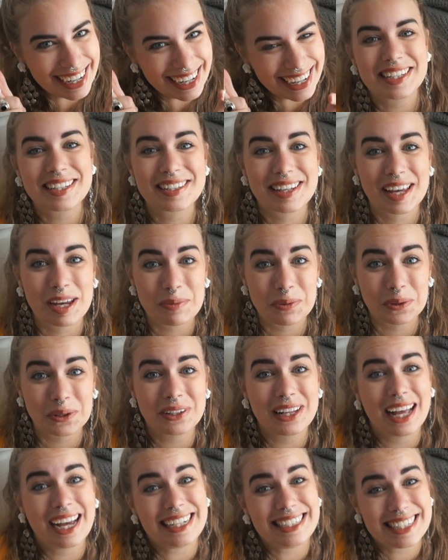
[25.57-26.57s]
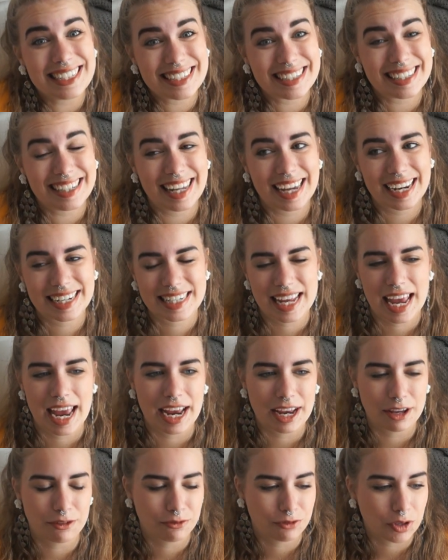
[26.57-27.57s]
Since April, I did collect
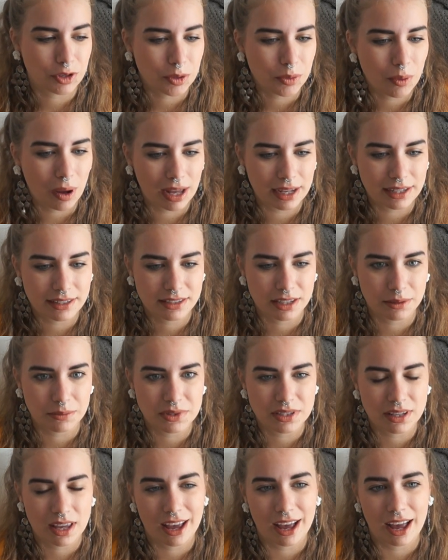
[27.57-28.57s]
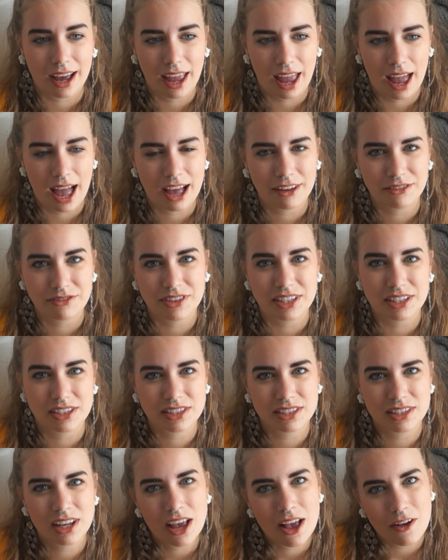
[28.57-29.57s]
a few items. I have
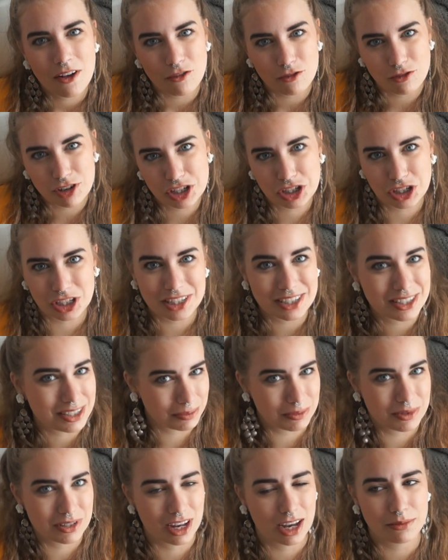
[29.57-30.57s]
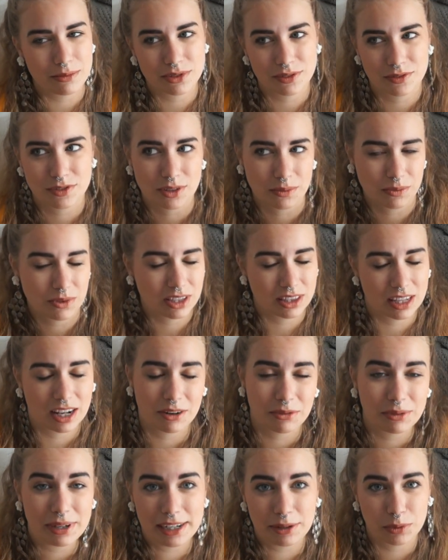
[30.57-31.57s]
this vision sometimes of something that I
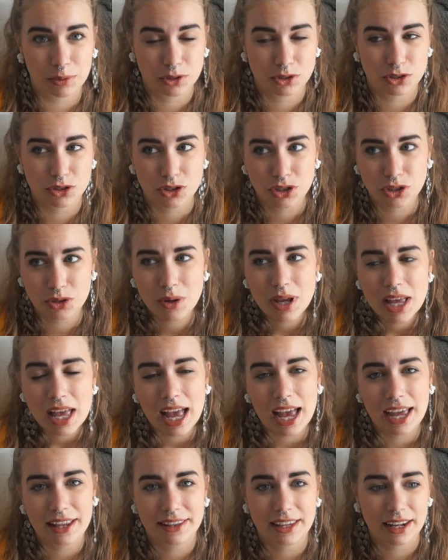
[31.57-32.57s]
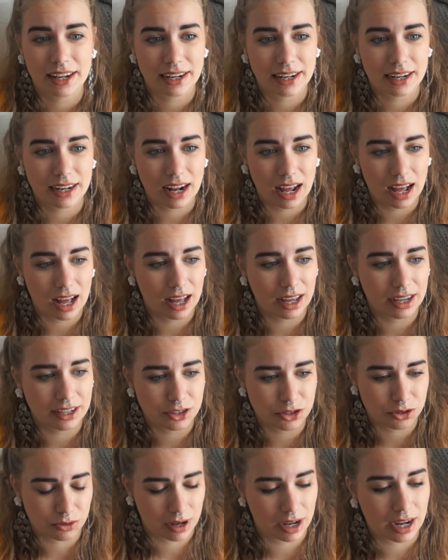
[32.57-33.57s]
really want to do, and then I
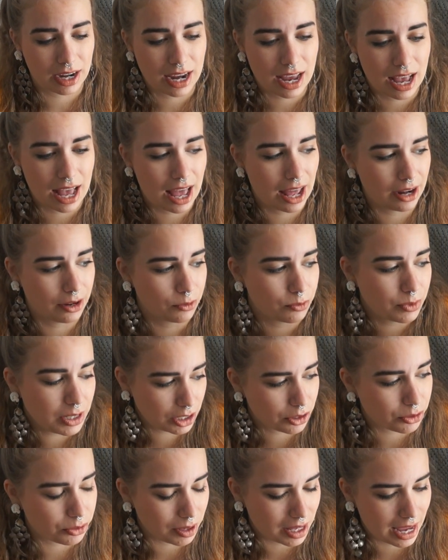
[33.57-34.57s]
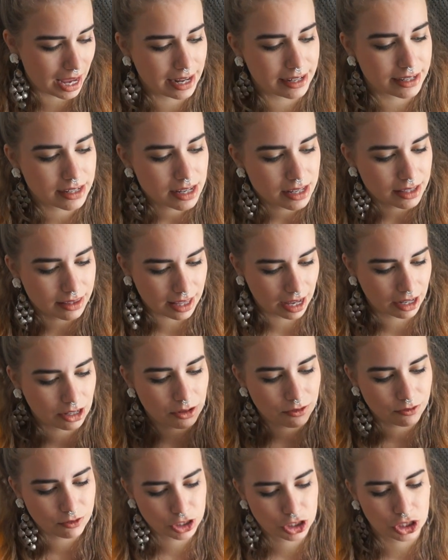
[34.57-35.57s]
try and recreate that
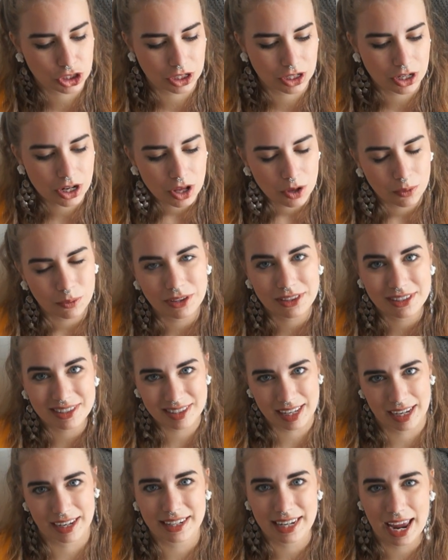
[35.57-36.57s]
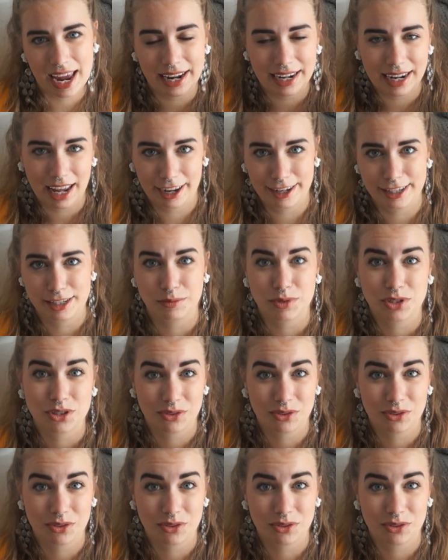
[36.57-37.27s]
vision with secondhand items.